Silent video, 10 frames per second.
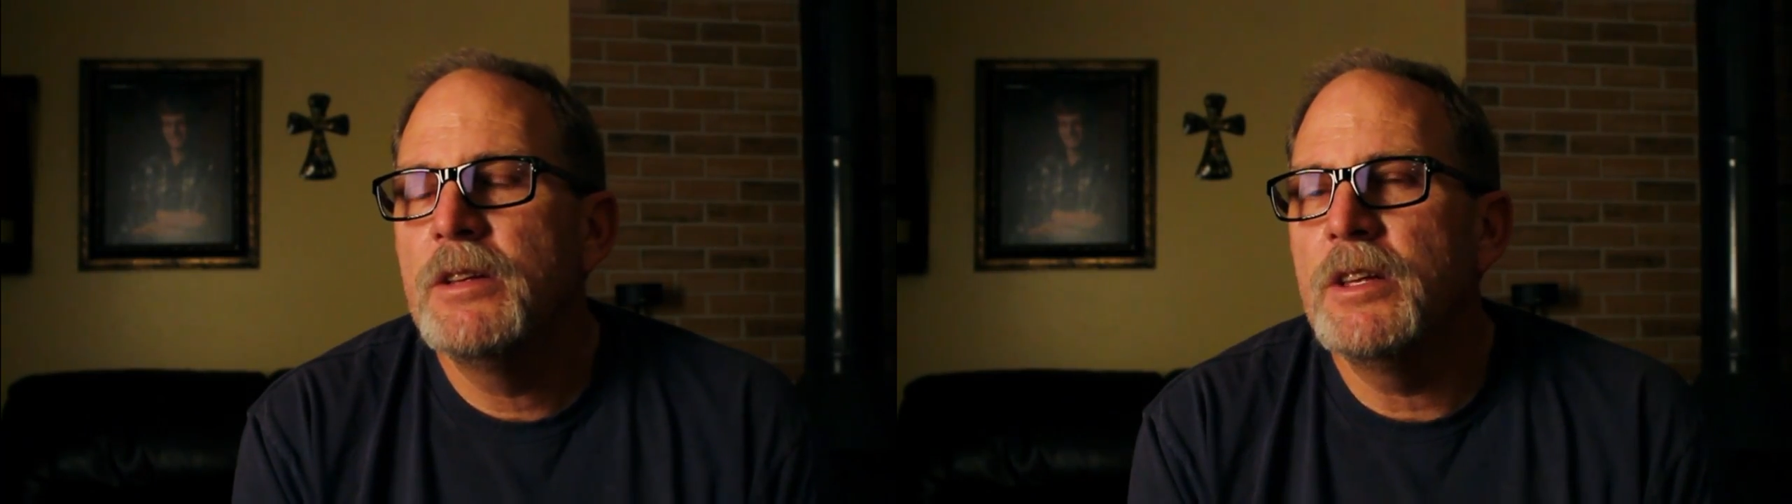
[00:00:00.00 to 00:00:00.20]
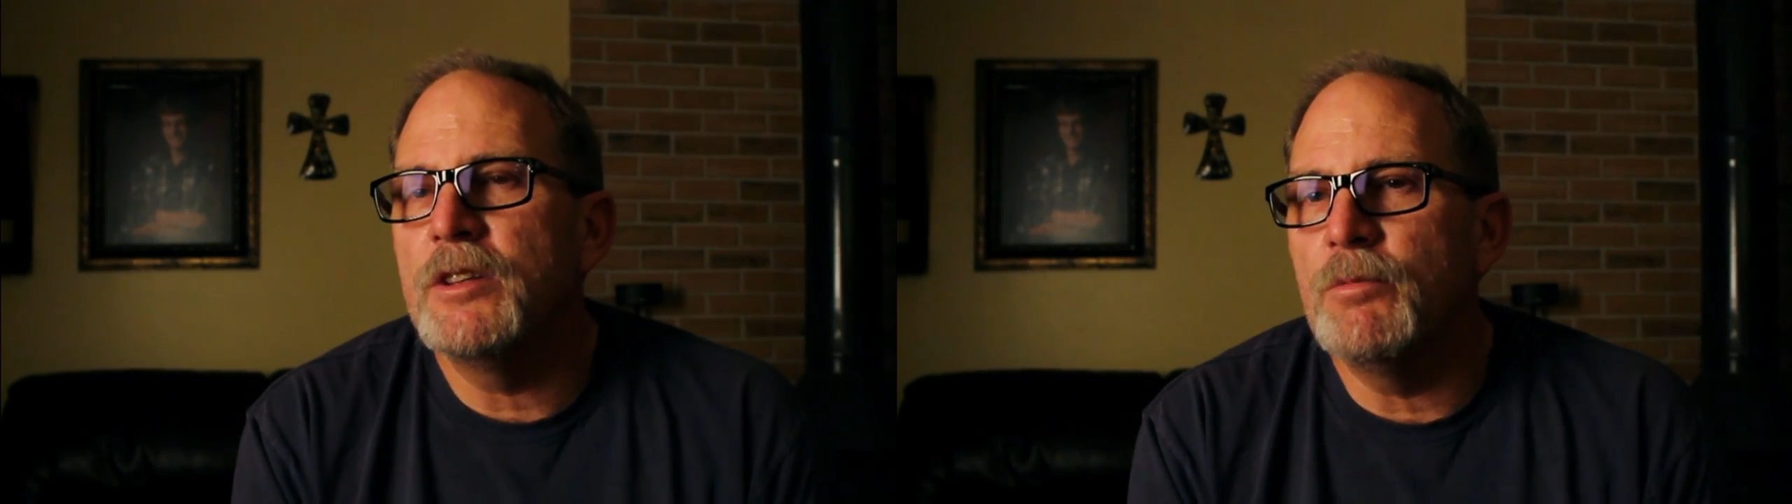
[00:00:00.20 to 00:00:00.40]

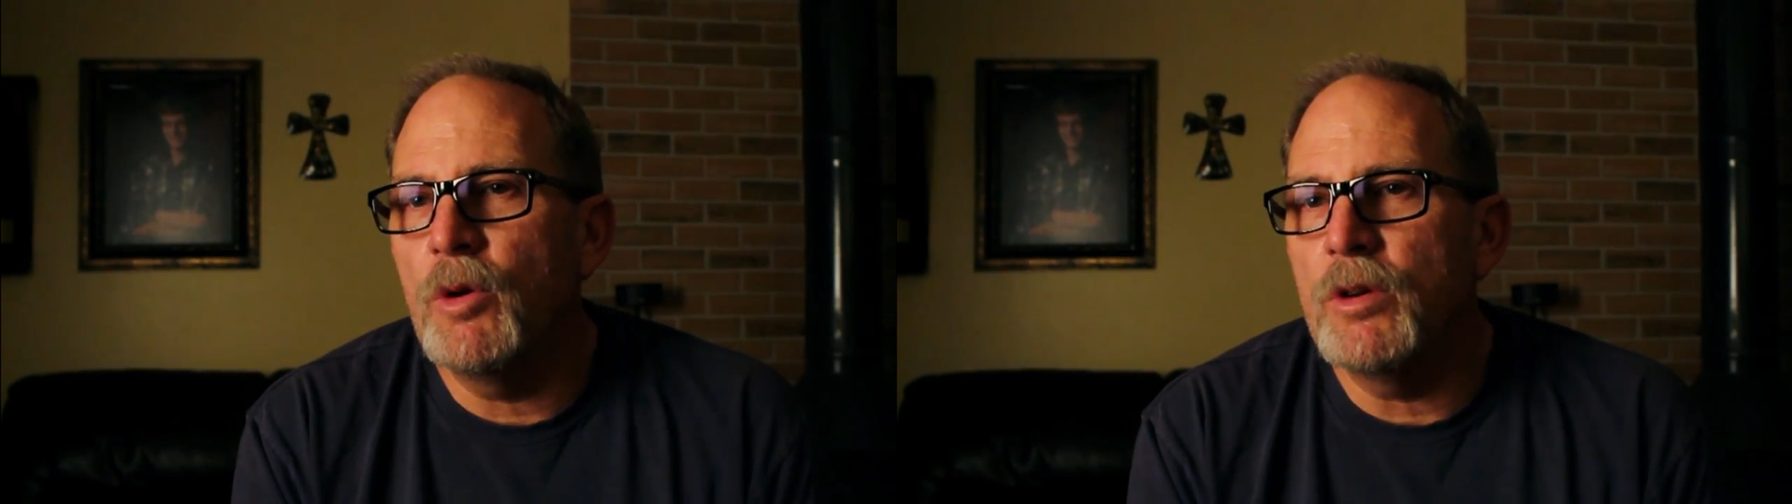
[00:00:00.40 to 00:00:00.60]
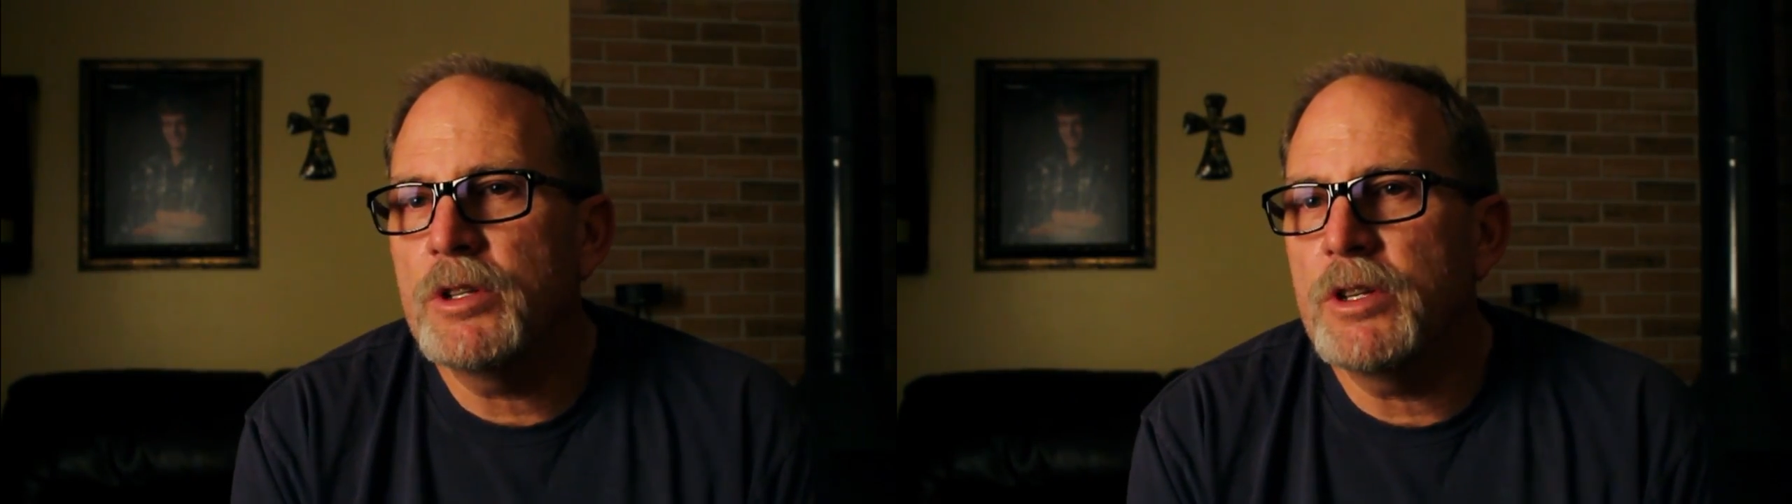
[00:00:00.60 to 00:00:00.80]
his
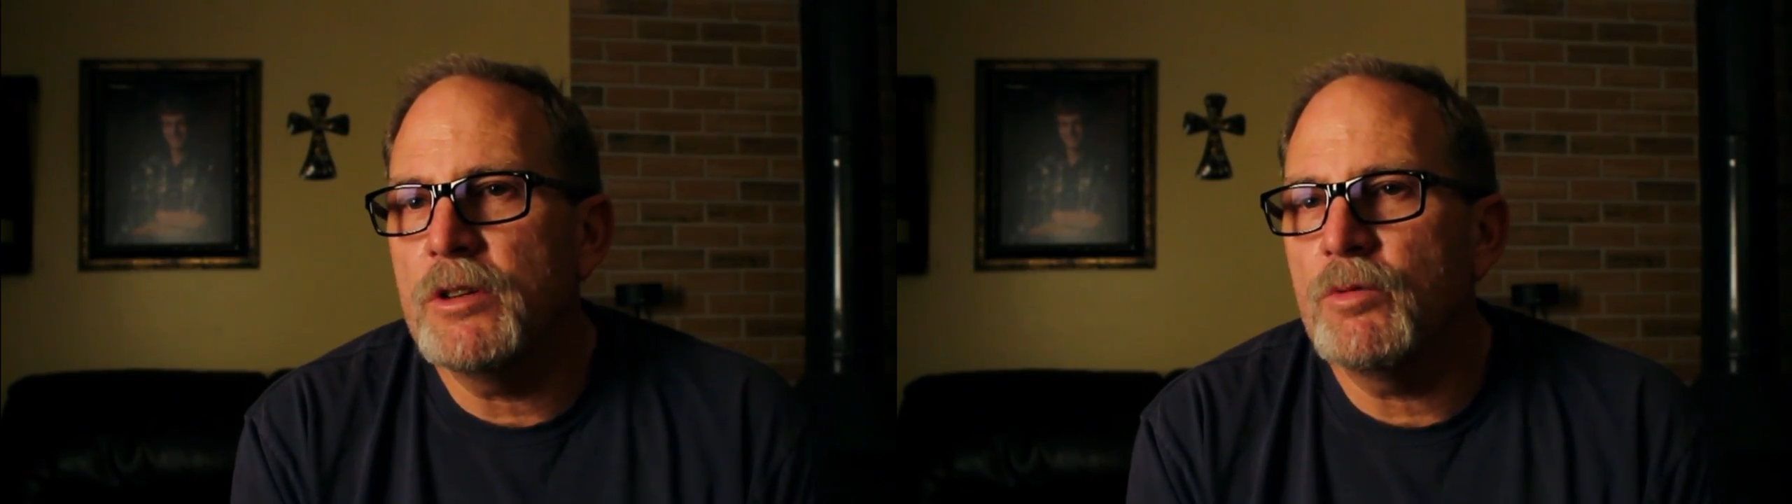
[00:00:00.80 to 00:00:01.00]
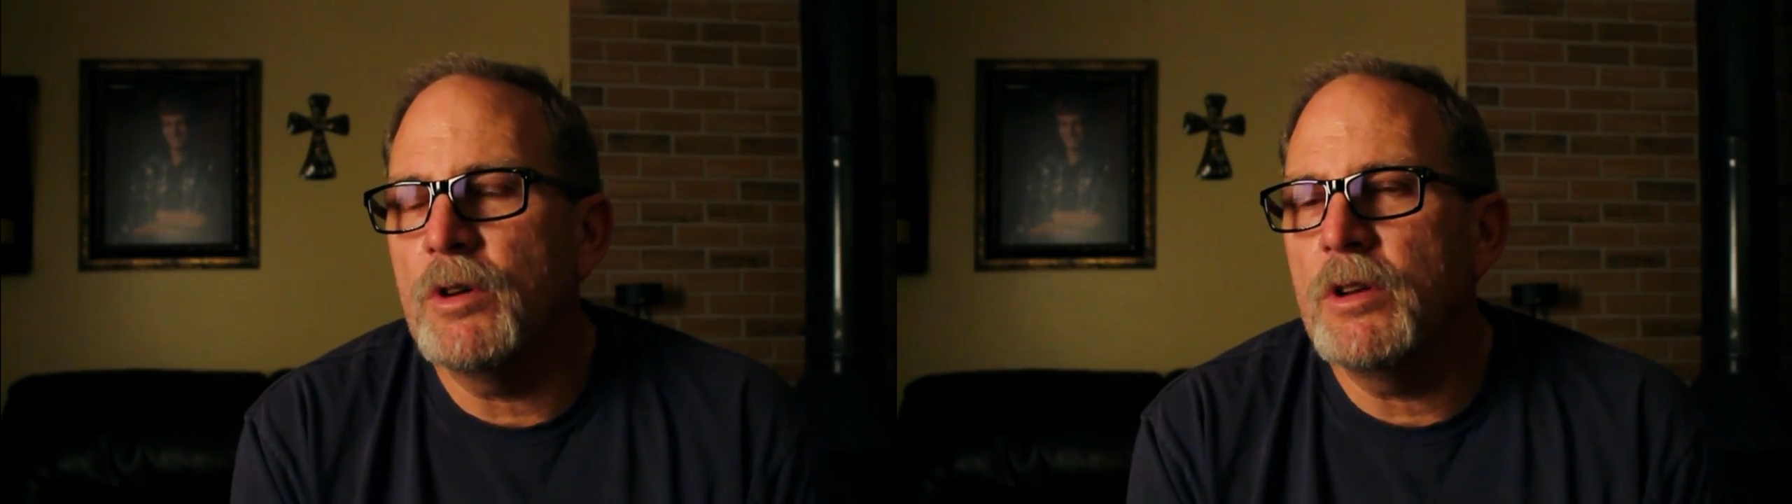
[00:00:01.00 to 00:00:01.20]
motor
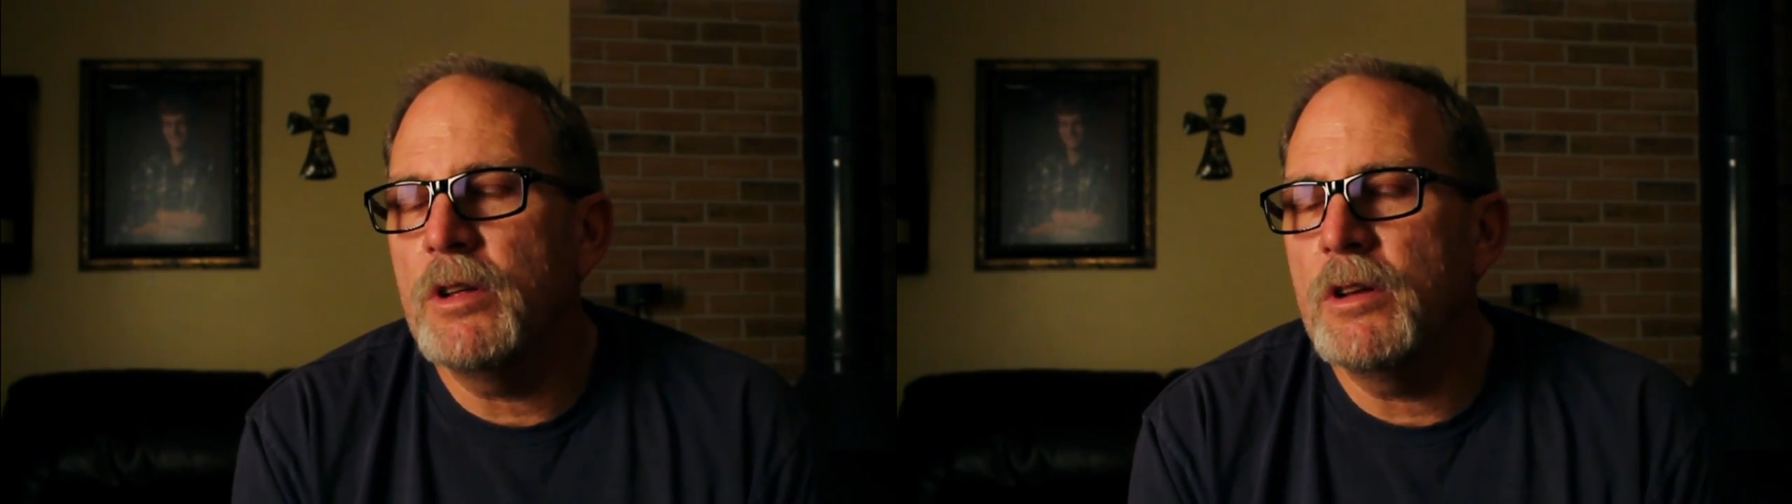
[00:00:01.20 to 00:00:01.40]
skills. What